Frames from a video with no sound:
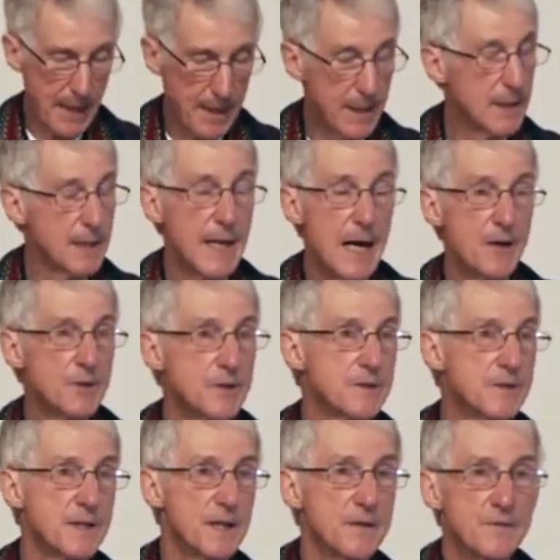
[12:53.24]
Allow
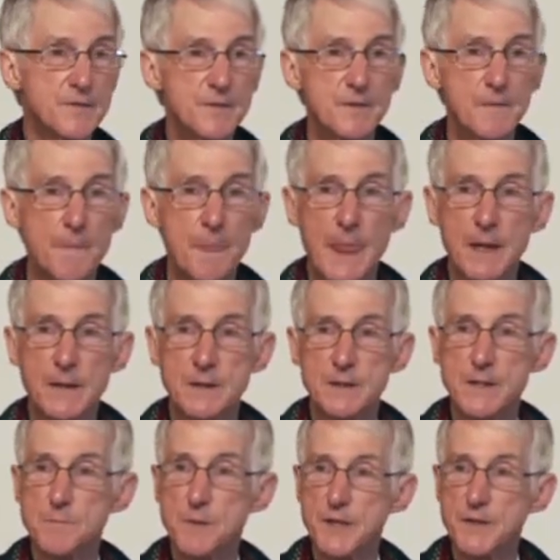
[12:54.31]
yourself
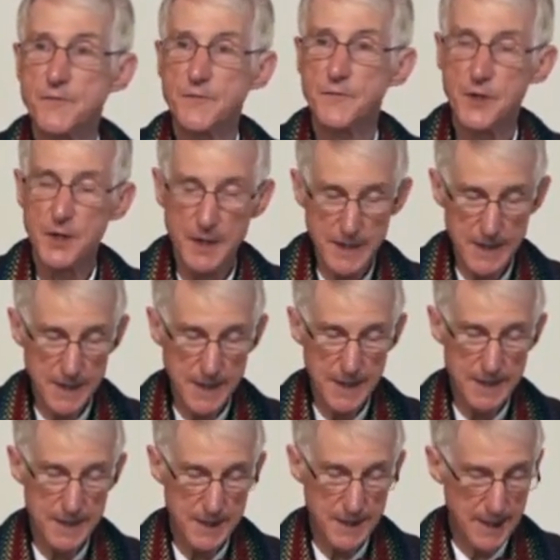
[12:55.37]
to be fully
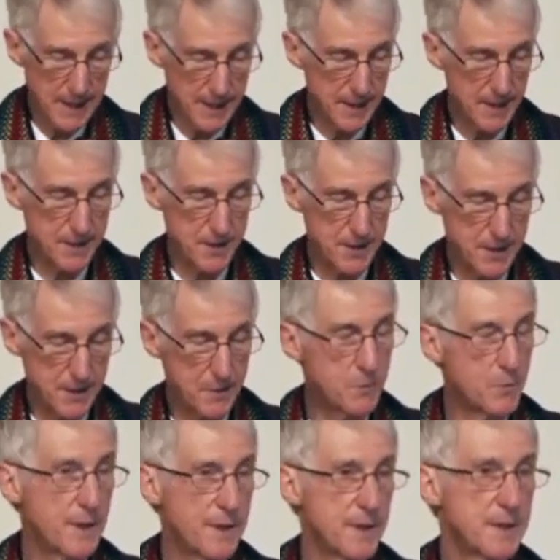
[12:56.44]
engaged
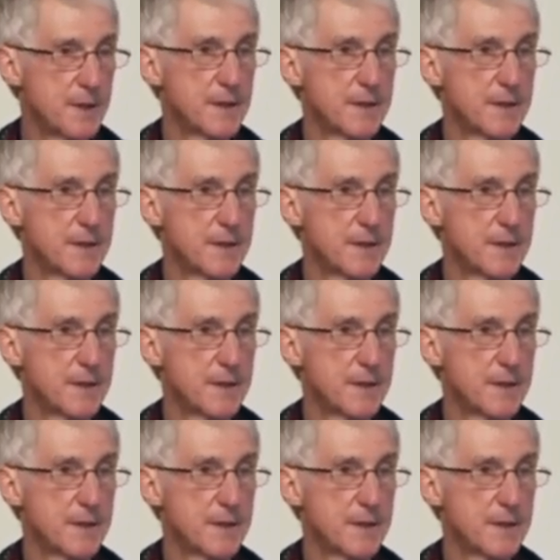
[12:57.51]
with it.